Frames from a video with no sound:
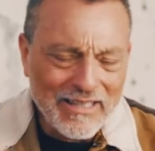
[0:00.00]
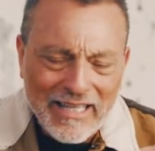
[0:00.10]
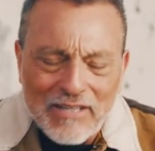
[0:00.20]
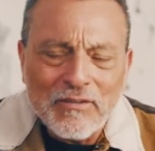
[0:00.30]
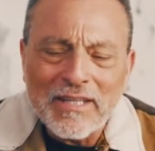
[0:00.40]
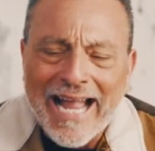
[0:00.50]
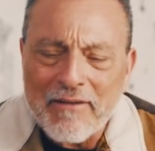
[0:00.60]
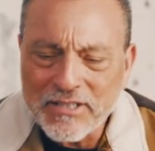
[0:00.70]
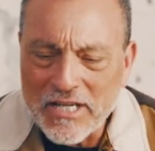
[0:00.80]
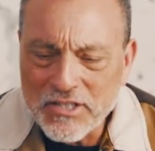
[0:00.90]
Even the
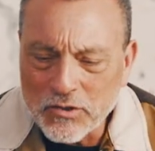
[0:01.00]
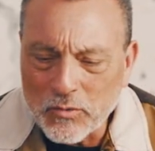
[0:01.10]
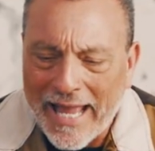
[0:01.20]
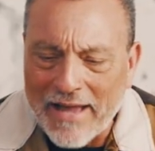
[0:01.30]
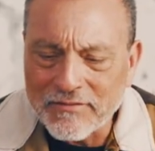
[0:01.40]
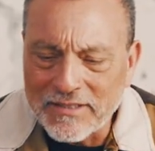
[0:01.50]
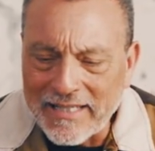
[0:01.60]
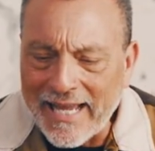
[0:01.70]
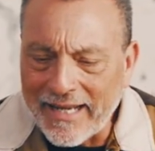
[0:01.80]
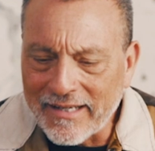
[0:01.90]
conversations we have
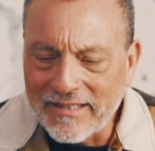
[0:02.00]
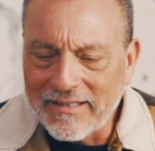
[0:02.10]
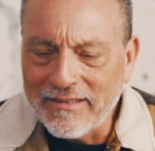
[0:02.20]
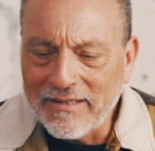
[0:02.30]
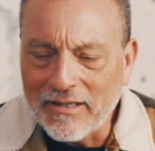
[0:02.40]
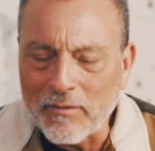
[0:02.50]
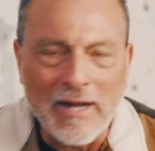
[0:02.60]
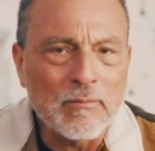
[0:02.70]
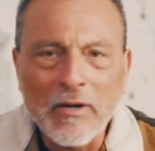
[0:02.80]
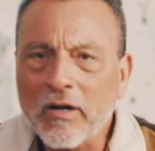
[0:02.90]
today
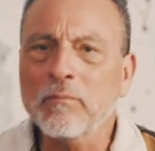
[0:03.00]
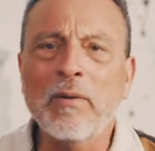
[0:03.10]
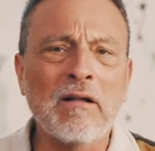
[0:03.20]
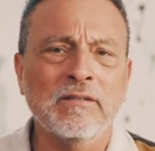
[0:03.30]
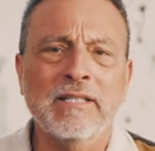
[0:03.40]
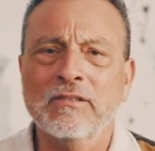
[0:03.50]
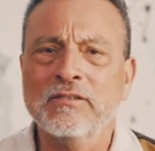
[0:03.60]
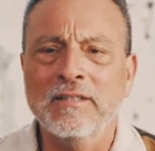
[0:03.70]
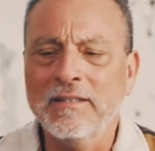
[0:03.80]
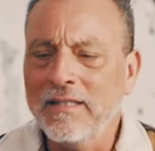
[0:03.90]
around American
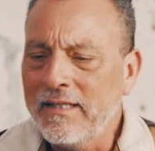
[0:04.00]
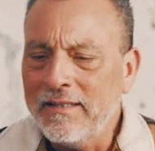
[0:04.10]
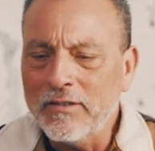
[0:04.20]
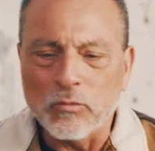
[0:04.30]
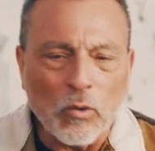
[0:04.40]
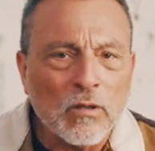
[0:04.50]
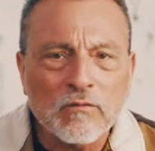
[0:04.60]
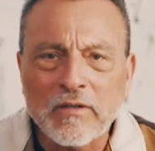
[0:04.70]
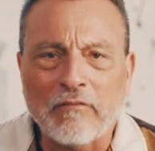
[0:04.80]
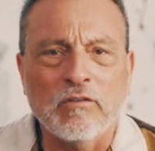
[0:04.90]
politics and the role
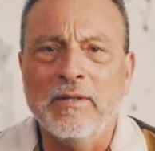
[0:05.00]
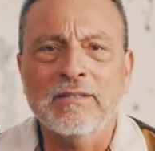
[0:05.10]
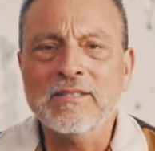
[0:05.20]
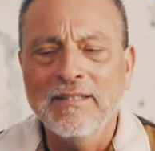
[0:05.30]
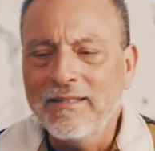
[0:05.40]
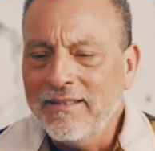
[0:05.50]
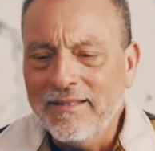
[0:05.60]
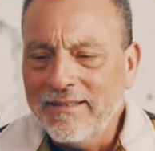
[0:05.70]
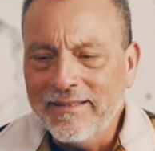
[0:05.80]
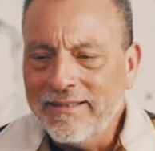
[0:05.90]
of government,
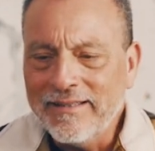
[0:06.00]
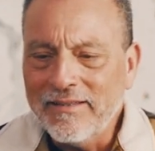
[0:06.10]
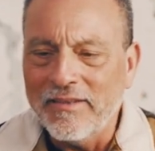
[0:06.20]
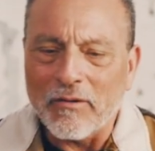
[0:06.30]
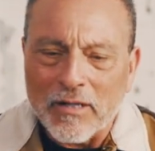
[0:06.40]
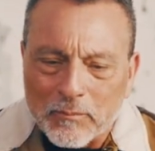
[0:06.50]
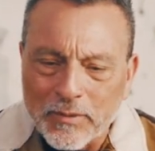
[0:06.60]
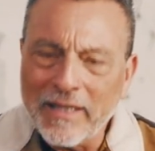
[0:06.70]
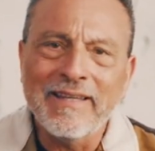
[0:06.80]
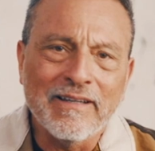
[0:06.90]
they're
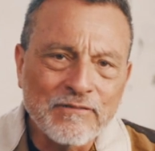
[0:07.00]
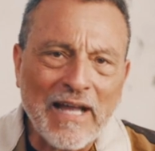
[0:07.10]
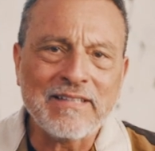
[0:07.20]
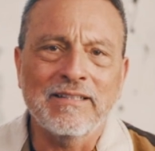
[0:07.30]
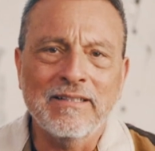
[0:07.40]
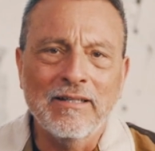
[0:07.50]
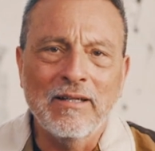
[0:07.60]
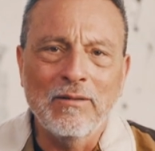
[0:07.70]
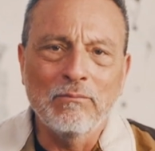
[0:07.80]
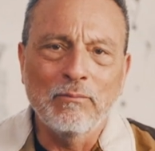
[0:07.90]
completely affected
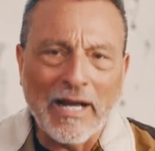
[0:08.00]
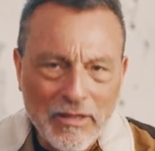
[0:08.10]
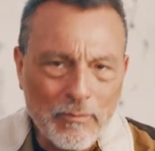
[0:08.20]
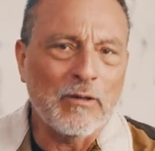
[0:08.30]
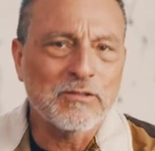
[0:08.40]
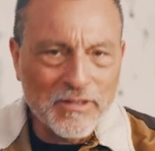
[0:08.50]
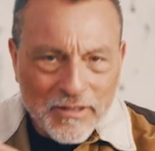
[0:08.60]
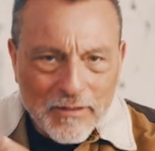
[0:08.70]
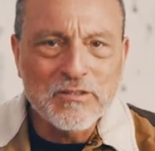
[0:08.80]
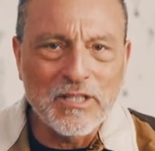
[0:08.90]
by the person
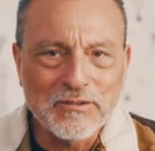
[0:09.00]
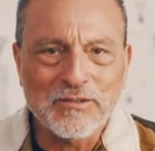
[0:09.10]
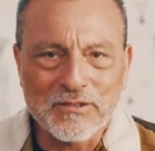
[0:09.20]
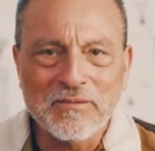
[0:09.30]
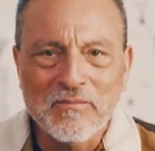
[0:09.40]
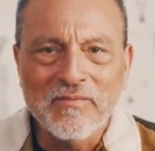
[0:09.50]
Jesus.